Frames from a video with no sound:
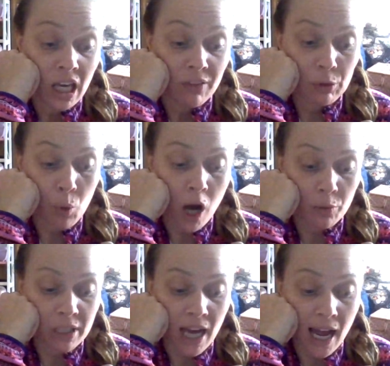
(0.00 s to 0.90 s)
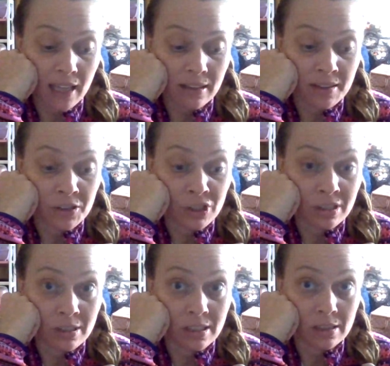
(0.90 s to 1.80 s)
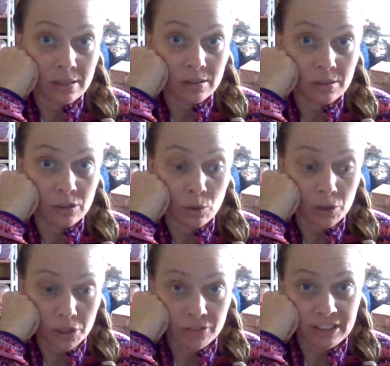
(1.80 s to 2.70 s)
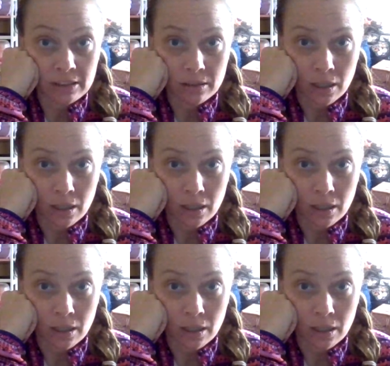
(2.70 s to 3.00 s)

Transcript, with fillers: If you walk with God, then the jinn is your servant.